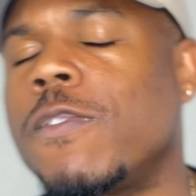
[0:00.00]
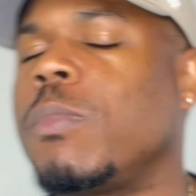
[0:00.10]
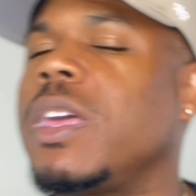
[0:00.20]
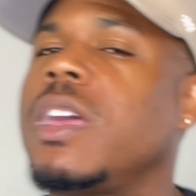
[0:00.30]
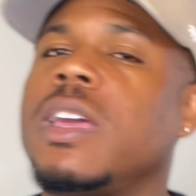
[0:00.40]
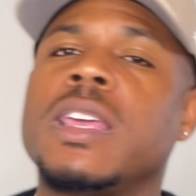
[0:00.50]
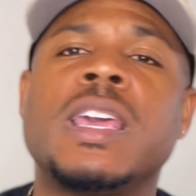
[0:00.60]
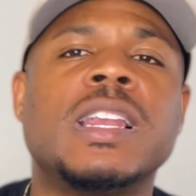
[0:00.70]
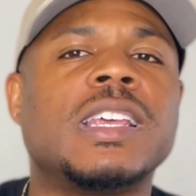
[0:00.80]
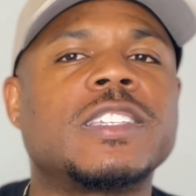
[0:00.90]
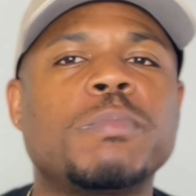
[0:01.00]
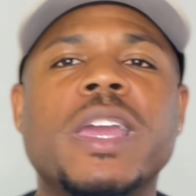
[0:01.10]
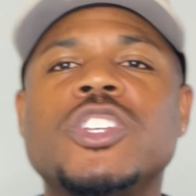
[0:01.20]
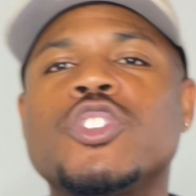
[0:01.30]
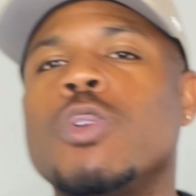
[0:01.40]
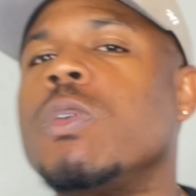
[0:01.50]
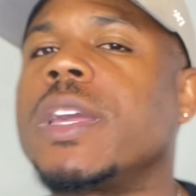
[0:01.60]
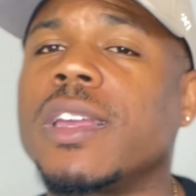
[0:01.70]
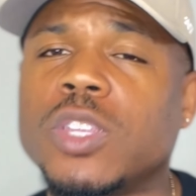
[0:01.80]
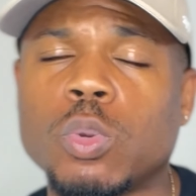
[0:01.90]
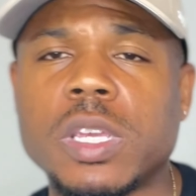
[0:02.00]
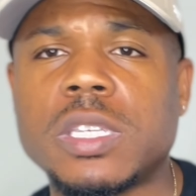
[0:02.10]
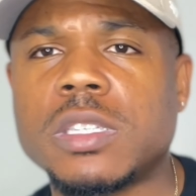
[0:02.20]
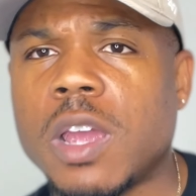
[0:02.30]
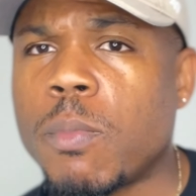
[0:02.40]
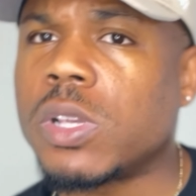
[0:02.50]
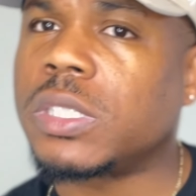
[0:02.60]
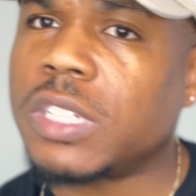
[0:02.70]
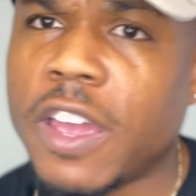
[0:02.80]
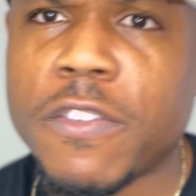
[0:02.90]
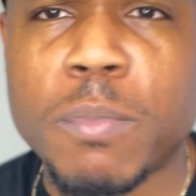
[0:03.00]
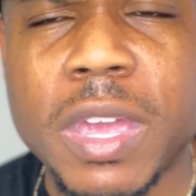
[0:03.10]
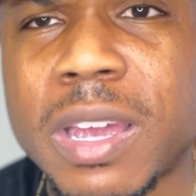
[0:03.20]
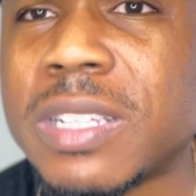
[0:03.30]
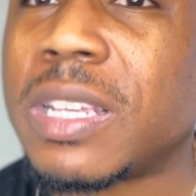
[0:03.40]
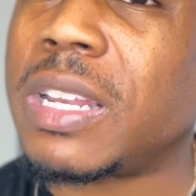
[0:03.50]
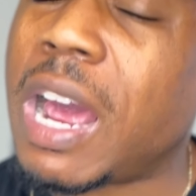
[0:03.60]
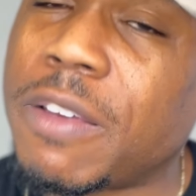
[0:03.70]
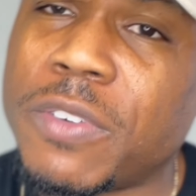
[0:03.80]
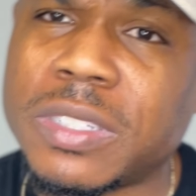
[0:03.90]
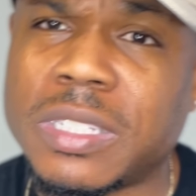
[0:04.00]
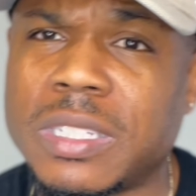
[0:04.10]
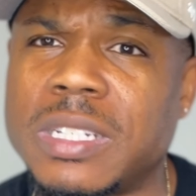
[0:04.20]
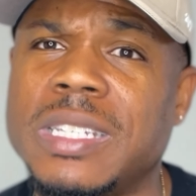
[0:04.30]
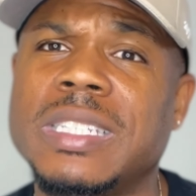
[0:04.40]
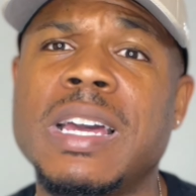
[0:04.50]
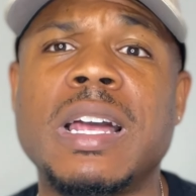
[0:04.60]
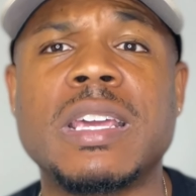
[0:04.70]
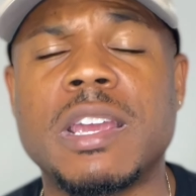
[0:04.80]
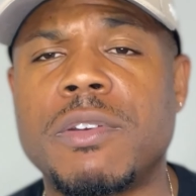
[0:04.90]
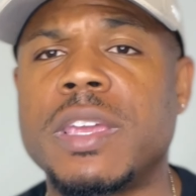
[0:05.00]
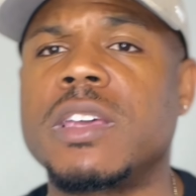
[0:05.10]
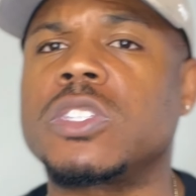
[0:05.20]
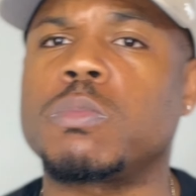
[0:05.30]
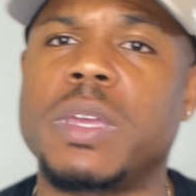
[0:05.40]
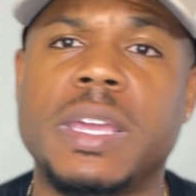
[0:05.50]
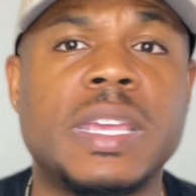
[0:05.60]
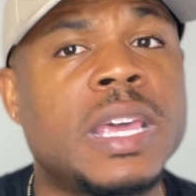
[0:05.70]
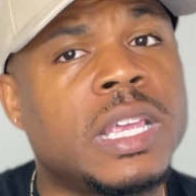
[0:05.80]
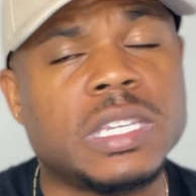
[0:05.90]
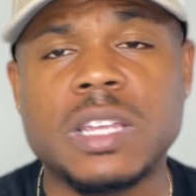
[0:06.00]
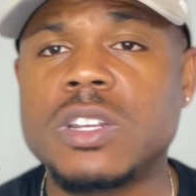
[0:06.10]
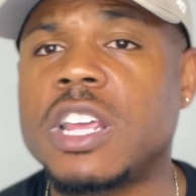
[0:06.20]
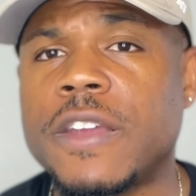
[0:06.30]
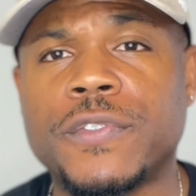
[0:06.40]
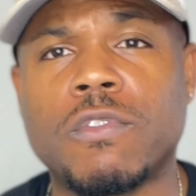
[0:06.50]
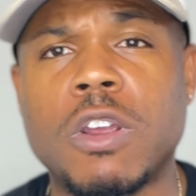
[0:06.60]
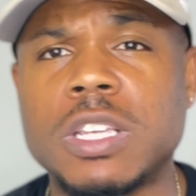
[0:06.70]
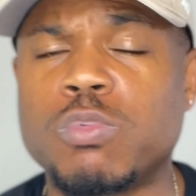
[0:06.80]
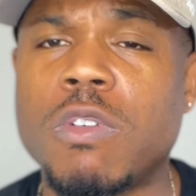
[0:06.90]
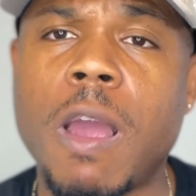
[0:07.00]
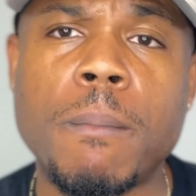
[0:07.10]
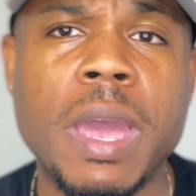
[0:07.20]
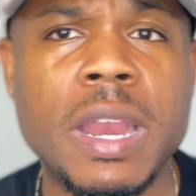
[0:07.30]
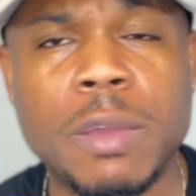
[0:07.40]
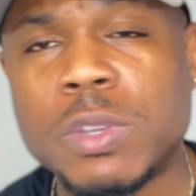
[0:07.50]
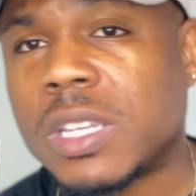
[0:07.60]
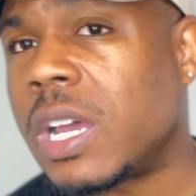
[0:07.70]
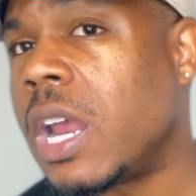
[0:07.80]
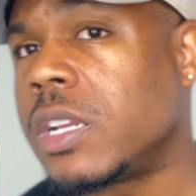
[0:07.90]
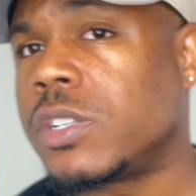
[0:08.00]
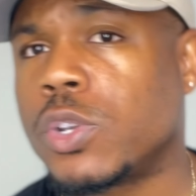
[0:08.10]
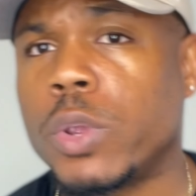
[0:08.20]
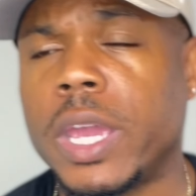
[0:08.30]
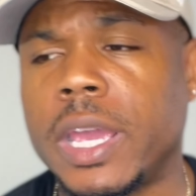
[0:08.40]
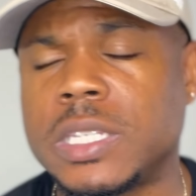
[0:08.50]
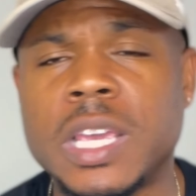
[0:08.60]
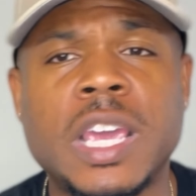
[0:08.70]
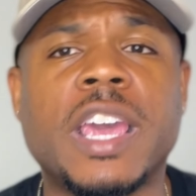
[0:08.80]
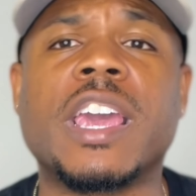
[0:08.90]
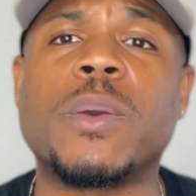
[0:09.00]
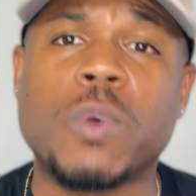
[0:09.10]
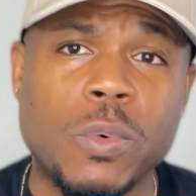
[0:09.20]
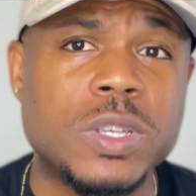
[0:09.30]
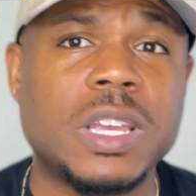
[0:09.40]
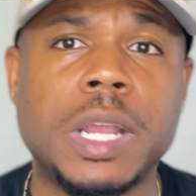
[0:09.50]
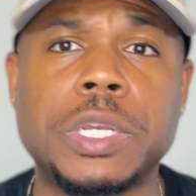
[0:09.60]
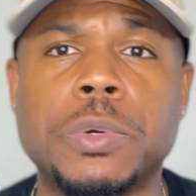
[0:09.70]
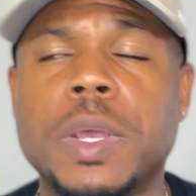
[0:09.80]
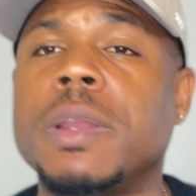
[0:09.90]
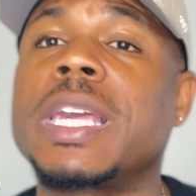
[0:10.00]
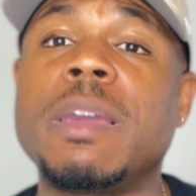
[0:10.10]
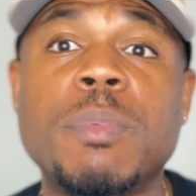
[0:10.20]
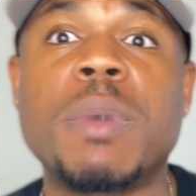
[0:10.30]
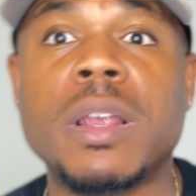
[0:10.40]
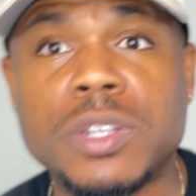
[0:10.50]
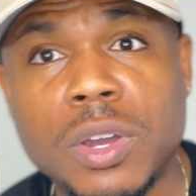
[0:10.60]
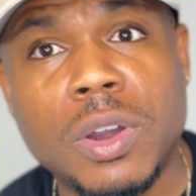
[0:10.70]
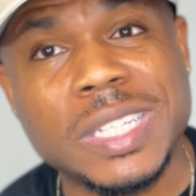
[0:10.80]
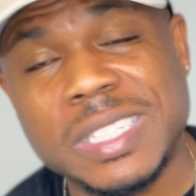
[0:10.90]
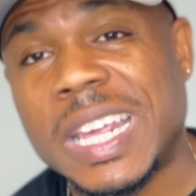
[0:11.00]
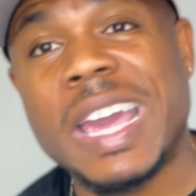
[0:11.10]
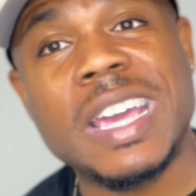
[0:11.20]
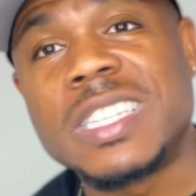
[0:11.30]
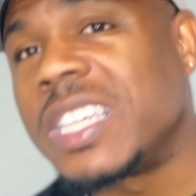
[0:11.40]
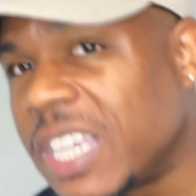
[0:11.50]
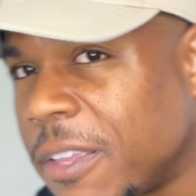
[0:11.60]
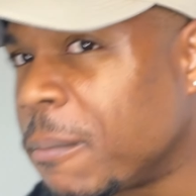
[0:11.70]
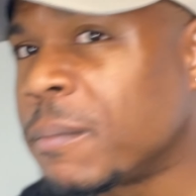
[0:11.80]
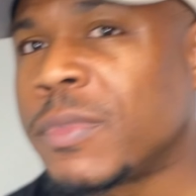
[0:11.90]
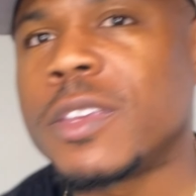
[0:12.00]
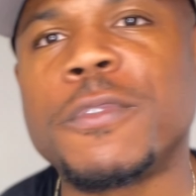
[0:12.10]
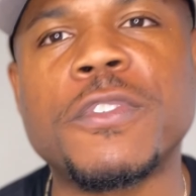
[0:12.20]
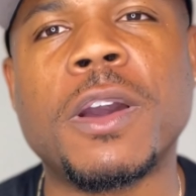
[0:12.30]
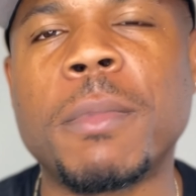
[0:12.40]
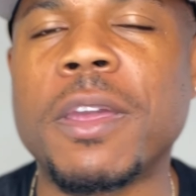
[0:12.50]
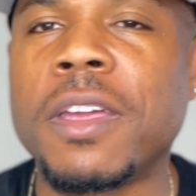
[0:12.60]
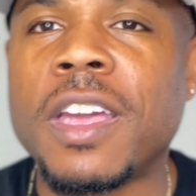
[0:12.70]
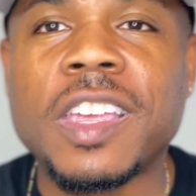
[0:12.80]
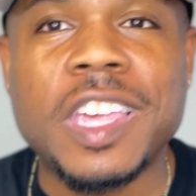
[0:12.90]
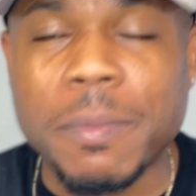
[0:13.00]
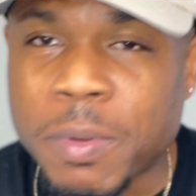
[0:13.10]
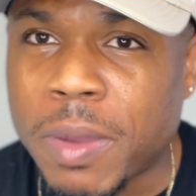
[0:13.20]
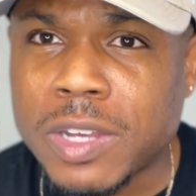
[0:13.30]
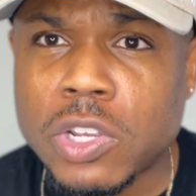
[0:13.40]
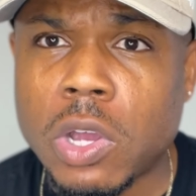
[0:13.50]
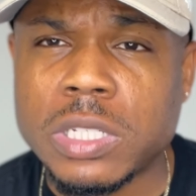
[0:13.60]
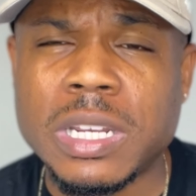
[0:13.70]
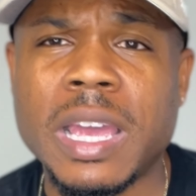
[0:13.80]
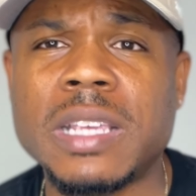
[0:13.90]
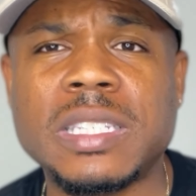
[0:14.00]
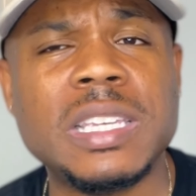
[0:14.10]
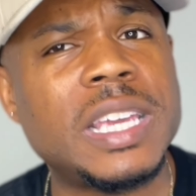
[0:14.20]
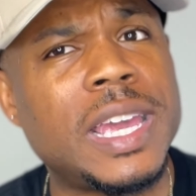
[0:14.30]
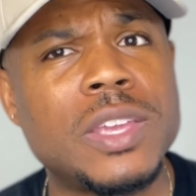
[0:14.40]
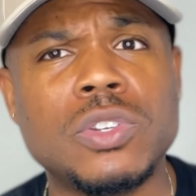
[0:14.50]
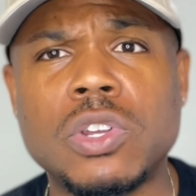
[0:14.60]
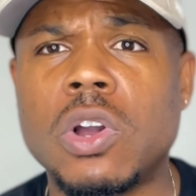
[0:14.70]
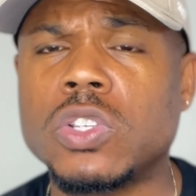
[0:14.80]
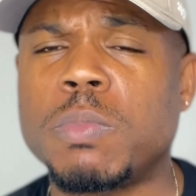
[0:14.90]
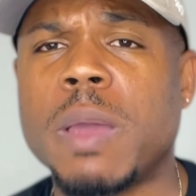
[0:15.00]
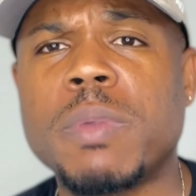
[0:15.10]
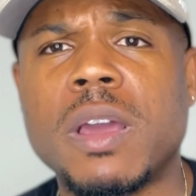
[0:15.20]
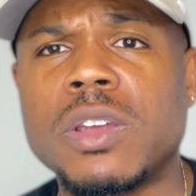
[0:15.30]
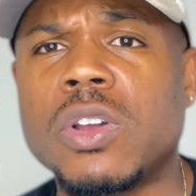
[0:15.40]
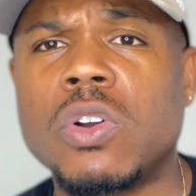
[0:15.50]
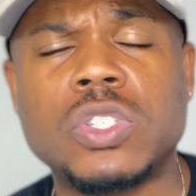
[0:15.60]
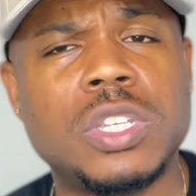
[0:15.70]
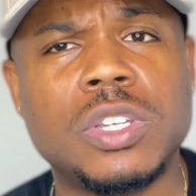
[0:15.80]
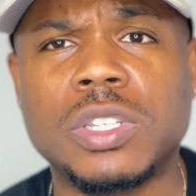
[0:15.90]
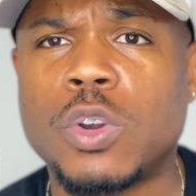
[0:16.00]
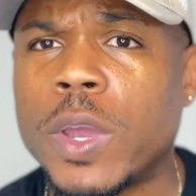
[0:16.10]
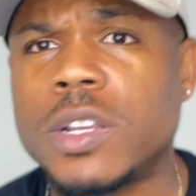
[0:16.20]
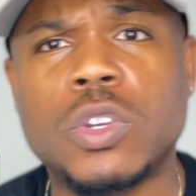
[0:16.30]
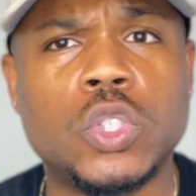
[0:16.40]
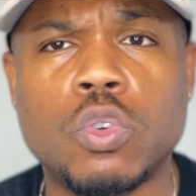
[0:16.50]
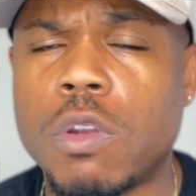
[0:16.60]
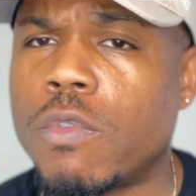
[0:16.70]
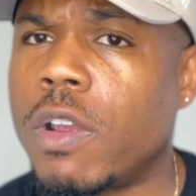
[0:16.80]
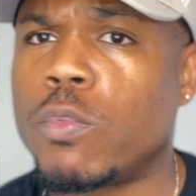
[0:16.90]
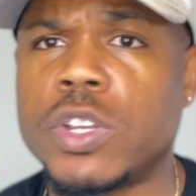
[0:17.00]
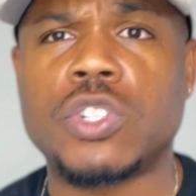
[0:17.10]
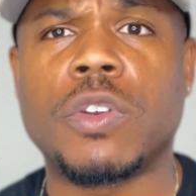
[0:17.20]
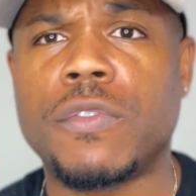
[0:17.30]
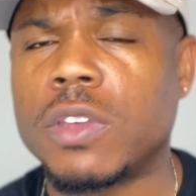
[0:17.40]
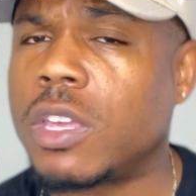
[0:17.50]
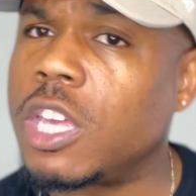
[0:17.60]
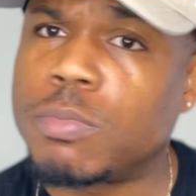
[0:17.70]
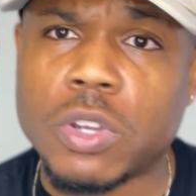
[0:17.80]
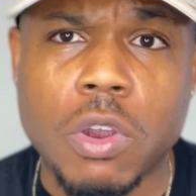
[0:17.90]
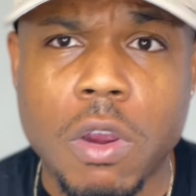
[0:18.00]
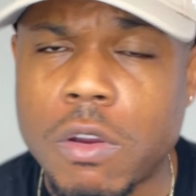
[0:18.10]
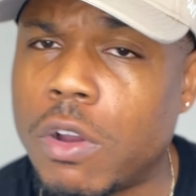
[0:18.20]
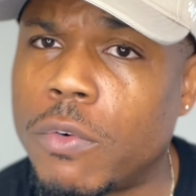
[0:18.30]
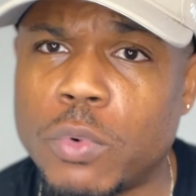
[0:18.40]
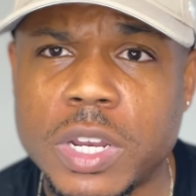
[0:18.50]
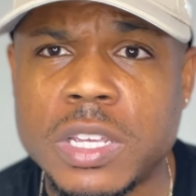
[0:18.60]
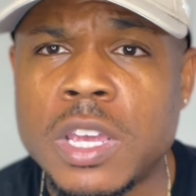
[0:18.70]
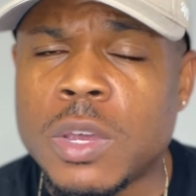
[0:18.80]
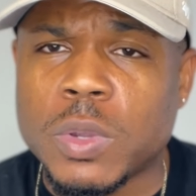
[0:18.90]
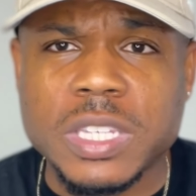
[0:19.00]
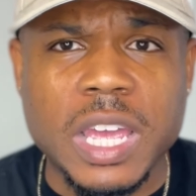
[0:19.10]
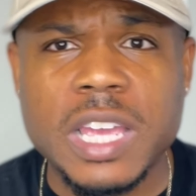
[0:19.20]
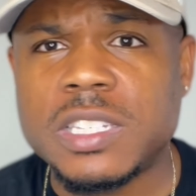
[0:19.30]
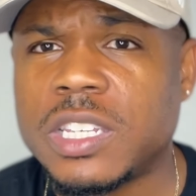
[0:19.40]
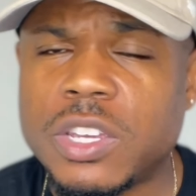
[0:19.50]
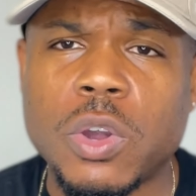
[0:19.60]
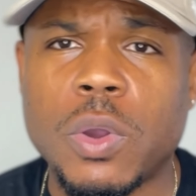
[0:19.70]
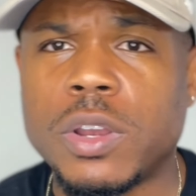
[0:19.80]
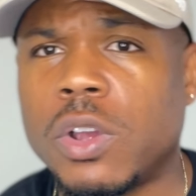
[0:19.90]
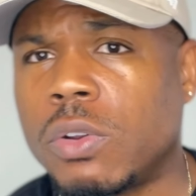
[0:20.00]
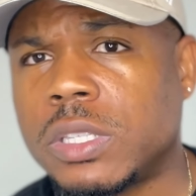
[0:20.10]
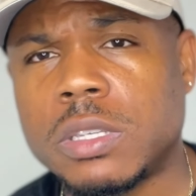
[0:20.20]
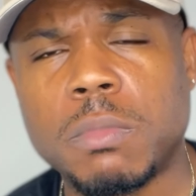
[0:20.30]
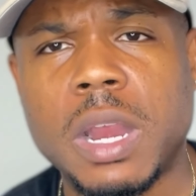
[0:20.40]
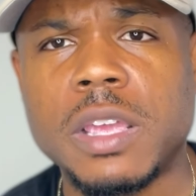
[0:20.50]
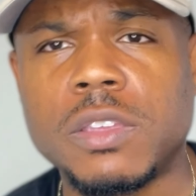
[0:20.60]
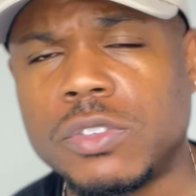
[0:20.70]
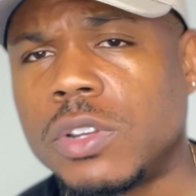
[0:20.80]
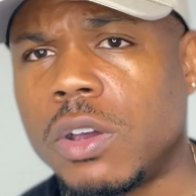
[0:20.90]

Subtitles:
man. Let's make sure we get through this summer safe, man, because a lot of us is in these hot areas, man. The other day for us, where I'm at, it was 100 degrees, and what was I doing? Keeping my dogs in the AC. You feel me? Keeping my dogs in the AC. Yeah, your dogs might be able to go to a quick little store run with you if you can keep the car on with the AC going on and somebody,